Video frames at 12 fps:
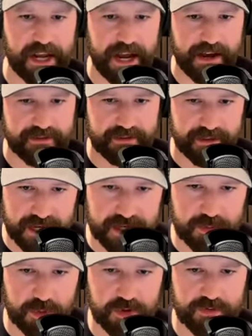
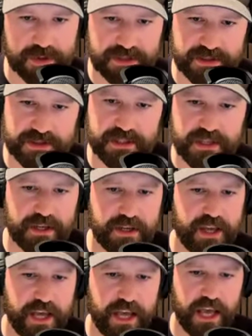athletic movements
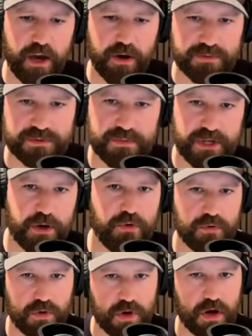helped me
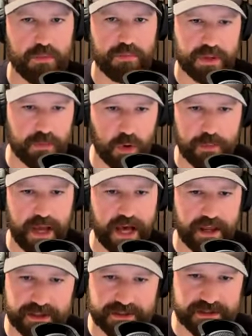overall be more
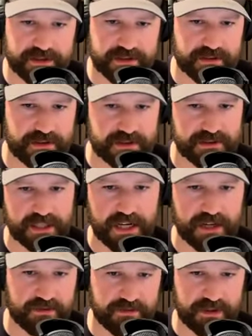balanced instead
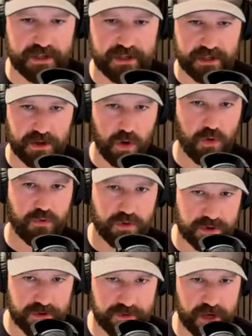of
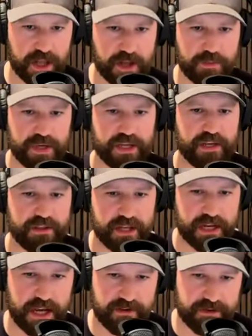overdeveloping and then
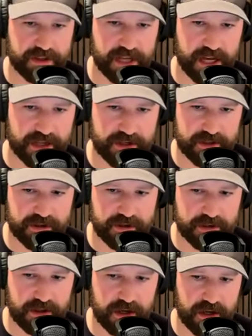having that
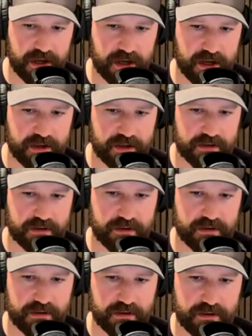uh,
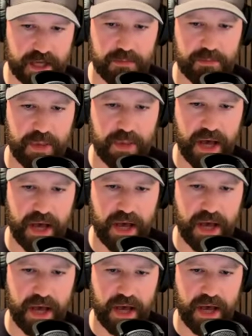
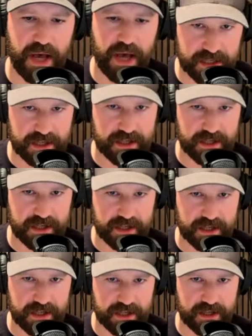imbalance that can
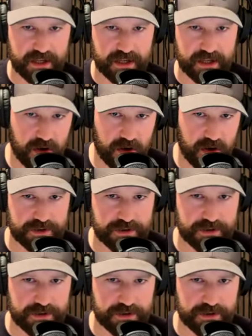cause an injury, right?